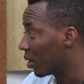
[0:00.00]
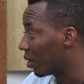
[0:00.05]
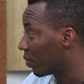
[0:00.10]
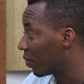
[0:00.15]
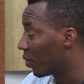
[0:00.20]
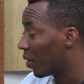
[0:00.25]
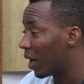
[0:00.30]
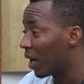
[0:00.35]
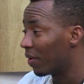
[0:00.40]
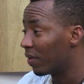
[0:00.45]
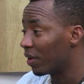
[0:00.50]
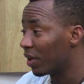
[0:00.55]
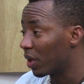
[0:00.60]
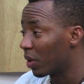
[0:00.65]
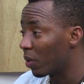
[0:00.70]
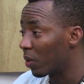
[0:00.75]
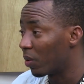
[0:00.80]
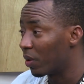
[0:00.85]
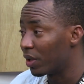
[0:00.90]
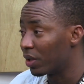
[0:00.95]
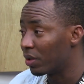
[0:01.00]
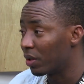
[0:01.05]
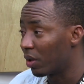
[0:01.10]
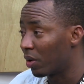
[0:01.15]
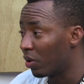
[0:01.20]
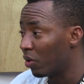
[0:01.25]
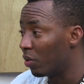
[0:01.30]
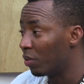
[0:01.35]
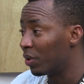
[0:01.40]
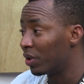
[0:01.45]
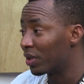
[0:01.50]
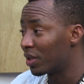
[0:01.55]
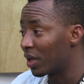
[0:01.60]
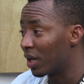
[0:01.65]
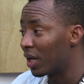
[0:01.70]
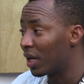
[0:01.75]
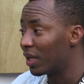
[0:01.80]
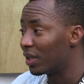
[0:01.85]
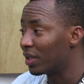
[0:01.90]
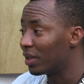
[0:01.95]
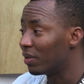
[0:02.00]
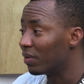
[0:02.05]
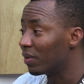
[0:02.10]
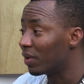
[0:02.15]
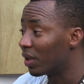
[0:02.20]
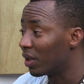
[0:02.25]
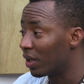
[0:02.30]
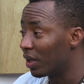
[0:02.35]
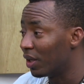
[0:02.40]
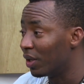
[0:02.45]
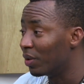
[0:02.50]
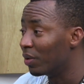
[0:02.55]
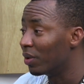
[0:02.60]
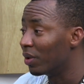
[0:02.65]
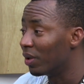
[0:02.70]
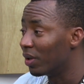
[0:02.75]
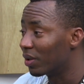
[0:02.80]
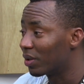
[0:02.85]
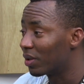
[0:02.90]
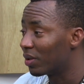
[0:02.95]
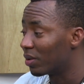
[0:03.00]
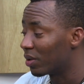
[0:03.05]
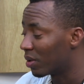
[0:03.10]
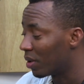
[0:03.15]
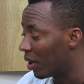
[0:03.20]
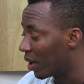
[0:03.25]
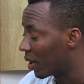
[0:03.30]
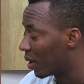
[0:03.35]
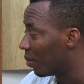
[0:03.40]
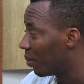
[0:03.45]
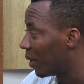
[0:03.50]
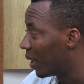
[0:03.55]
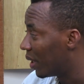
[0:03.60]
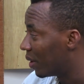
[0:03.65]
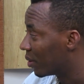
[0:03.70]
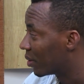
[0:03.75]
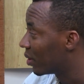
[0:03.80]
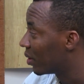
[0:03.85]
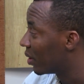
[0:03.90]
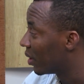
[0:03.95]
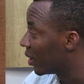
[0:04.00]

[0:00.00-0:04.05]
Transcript: for having the courage to come on Saharatv here in New York to talk about the